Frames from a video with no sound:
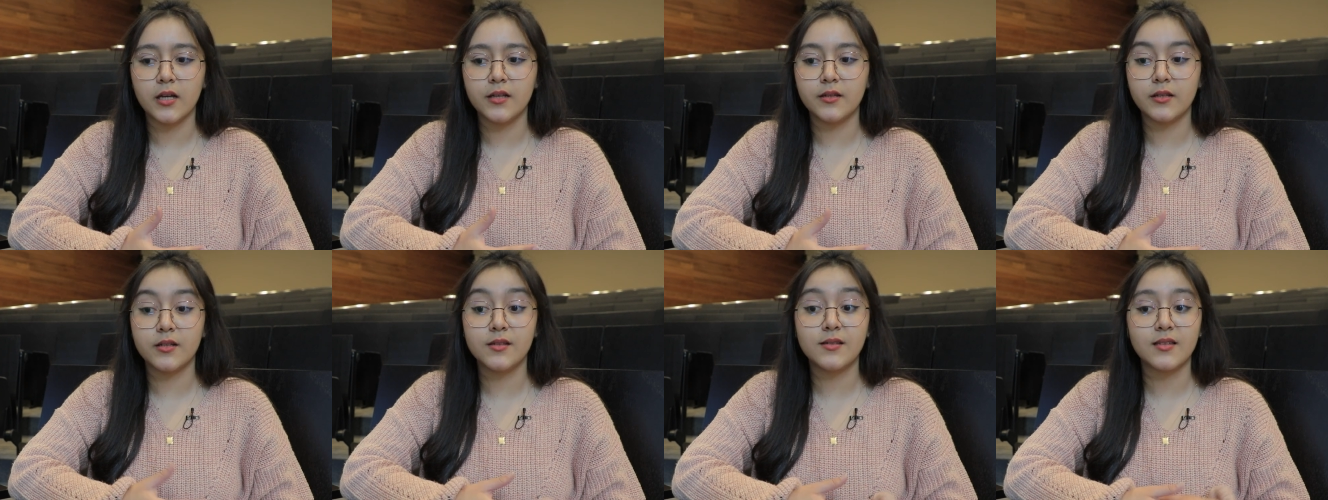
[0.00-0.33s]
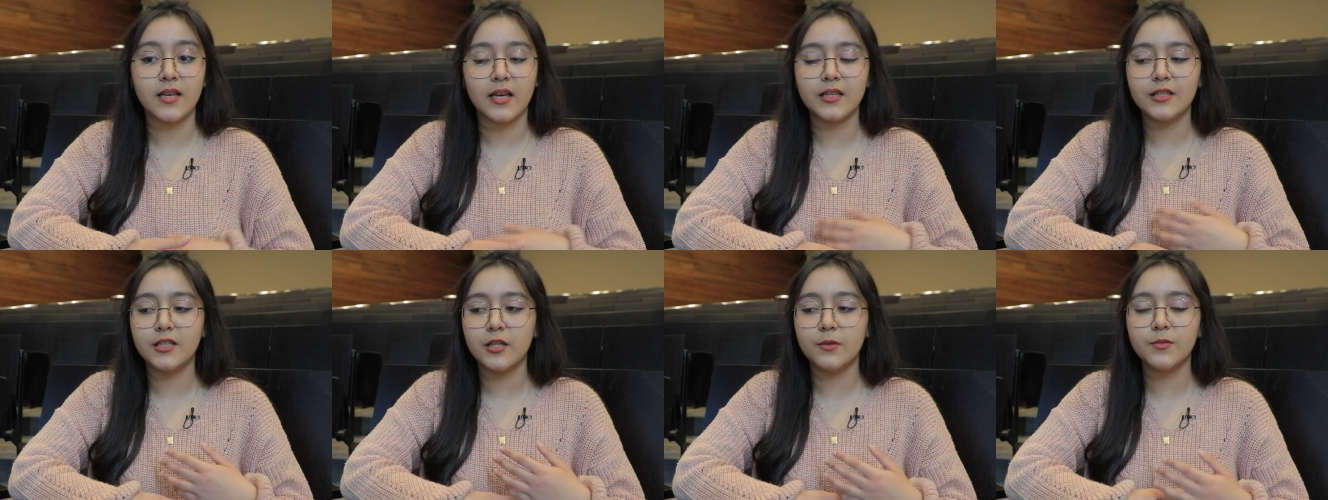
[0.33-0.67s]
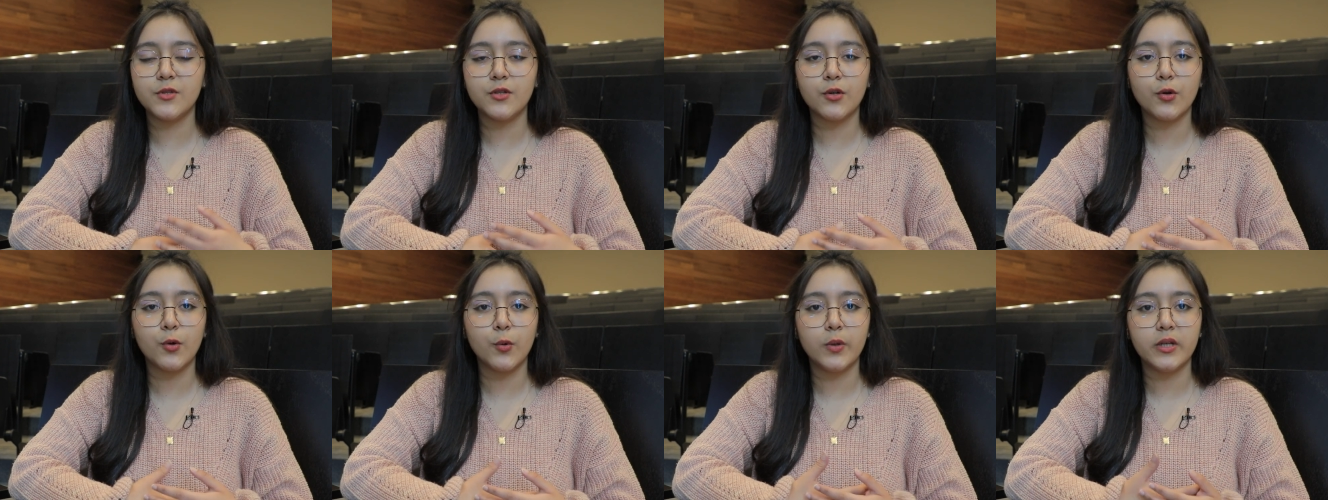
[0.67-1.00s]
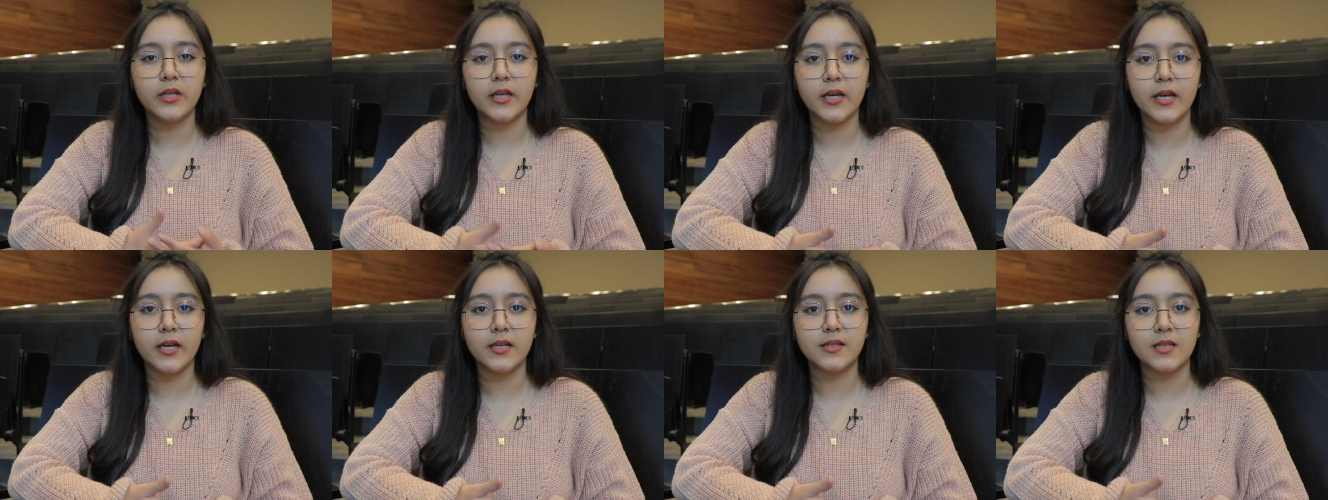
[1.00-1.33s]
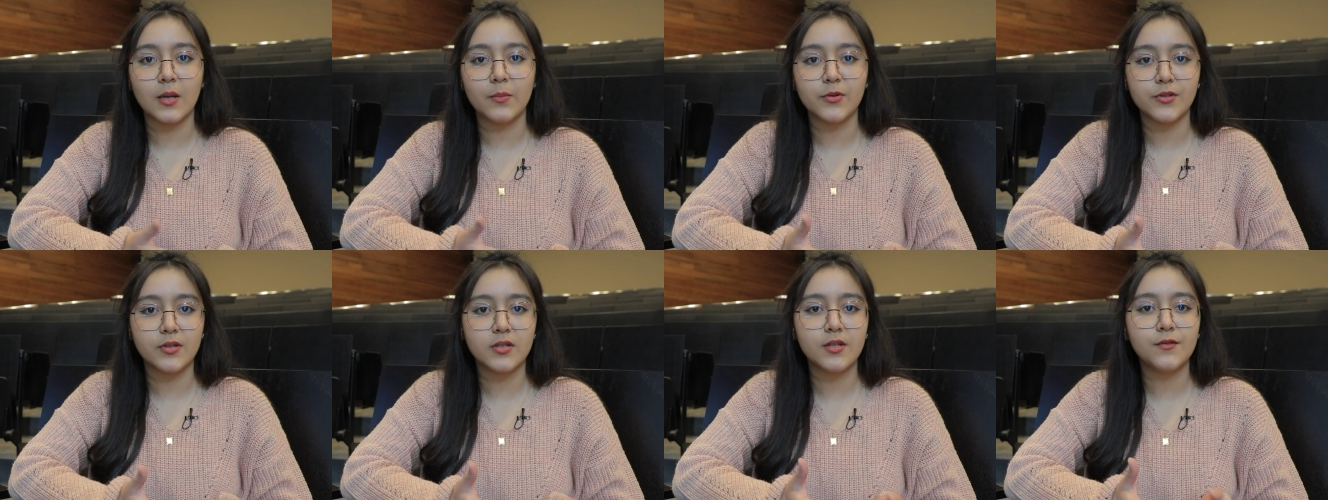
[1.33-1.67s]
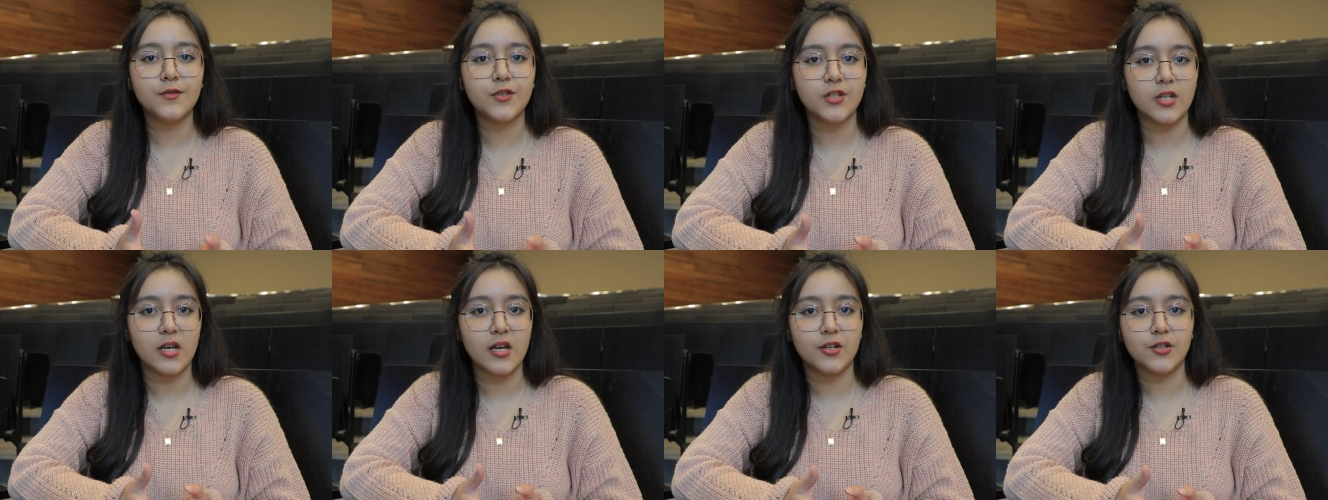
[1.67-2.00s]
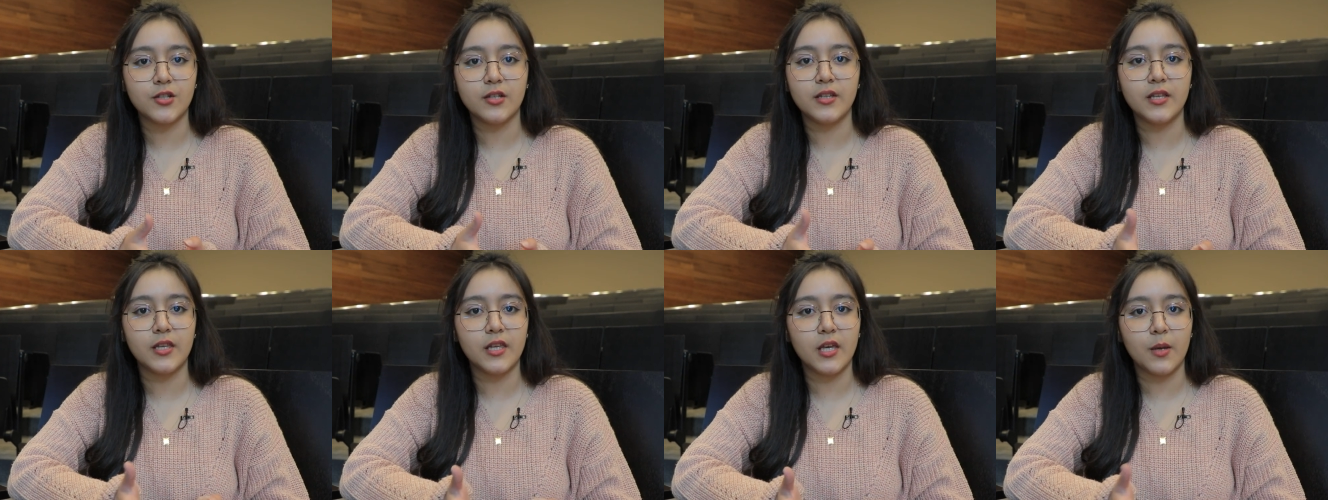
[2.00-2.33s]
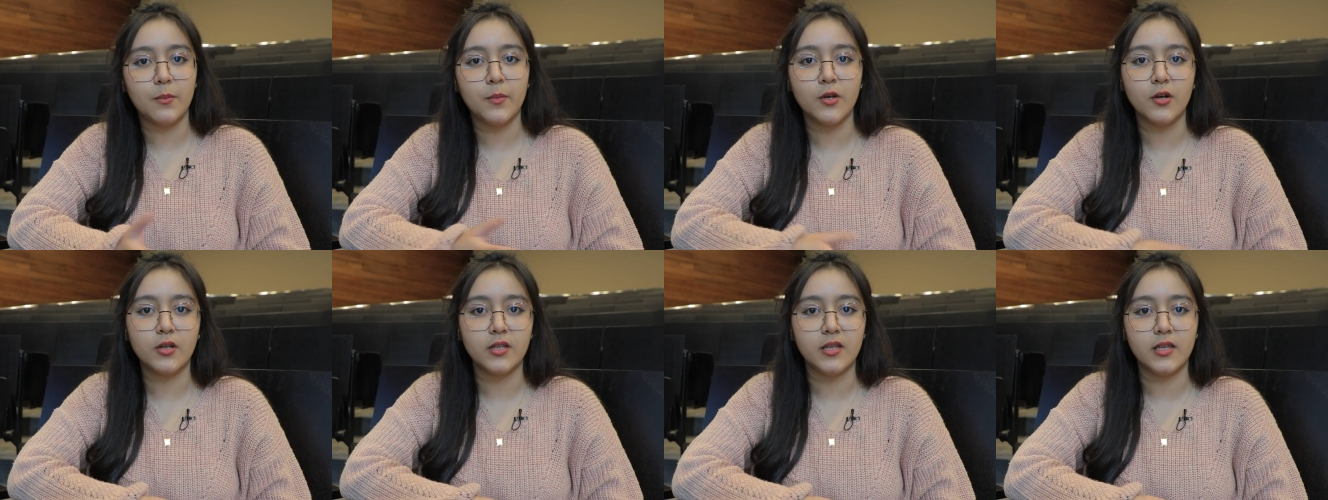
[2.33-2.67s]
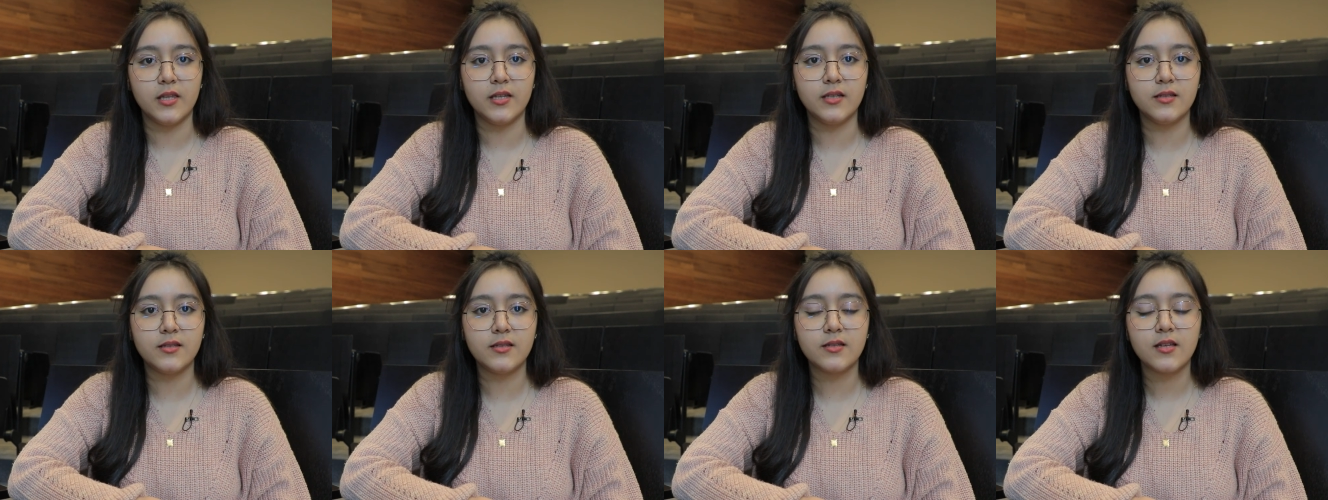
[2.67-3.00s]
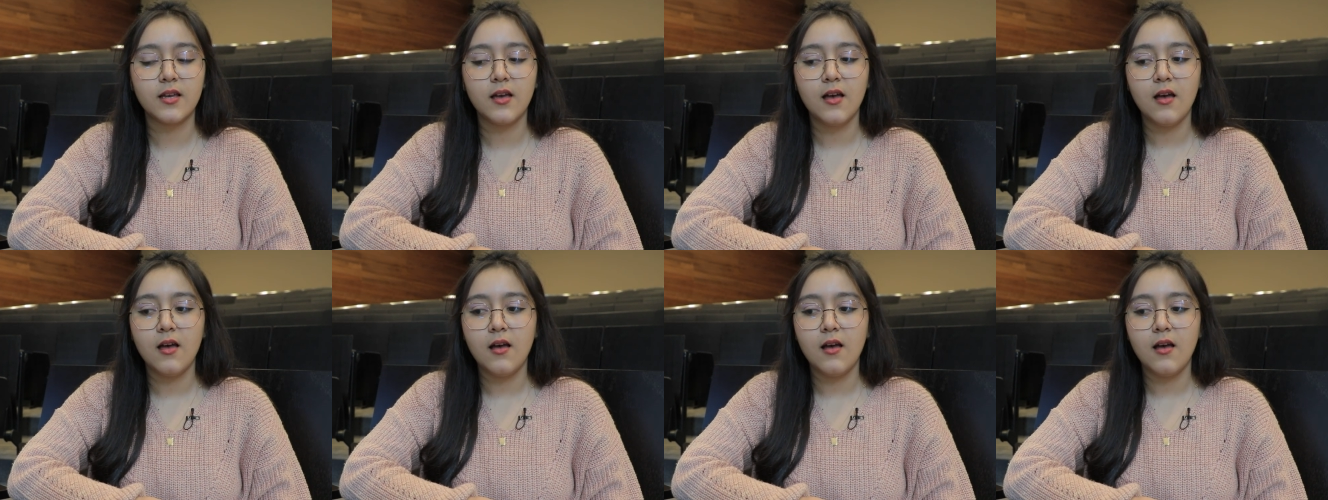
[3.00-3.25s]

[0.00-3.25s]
incite them to create a positive change in their communities.